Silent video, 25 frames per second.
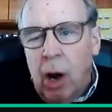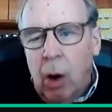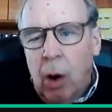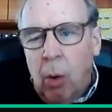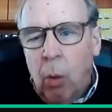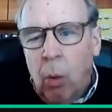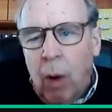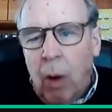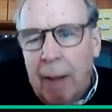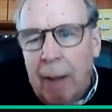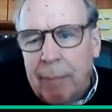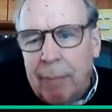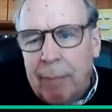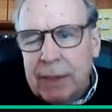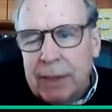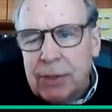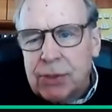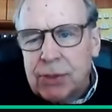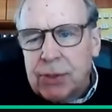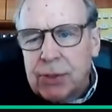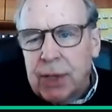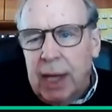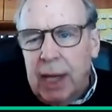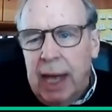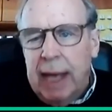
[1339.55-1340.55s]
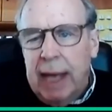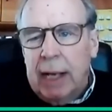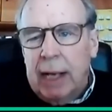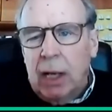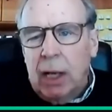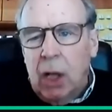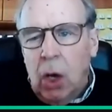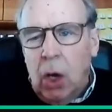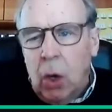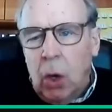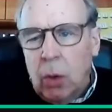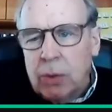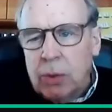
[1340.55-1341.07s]
weapons and
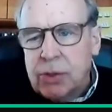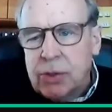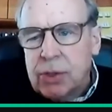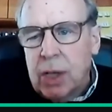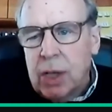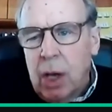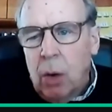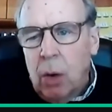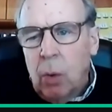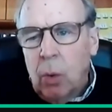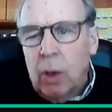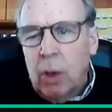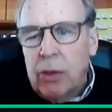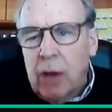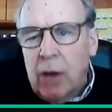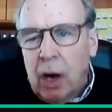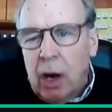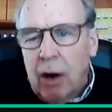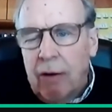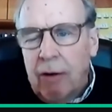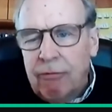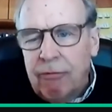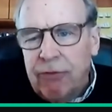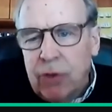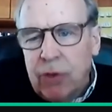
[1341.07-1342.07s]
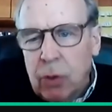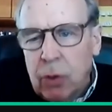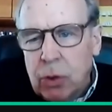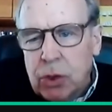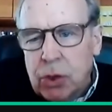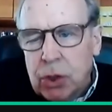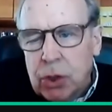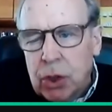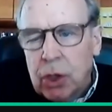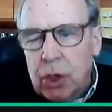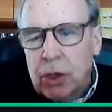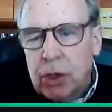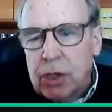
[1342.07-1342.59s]
loans with our
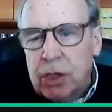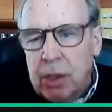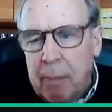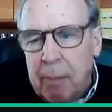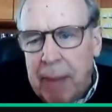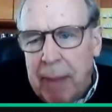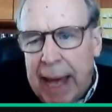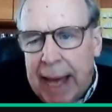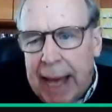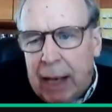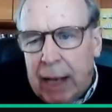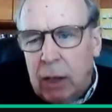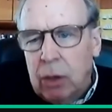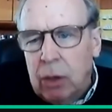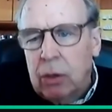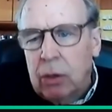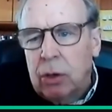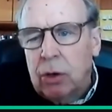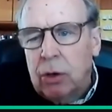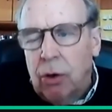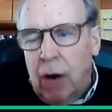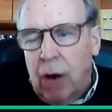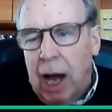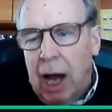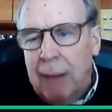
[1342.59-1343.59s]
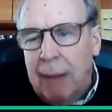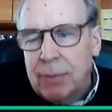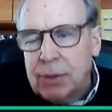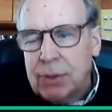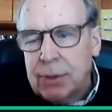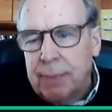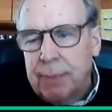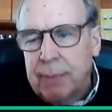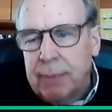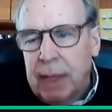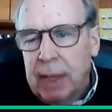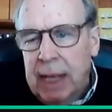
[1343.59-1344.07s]
future tobacco crops.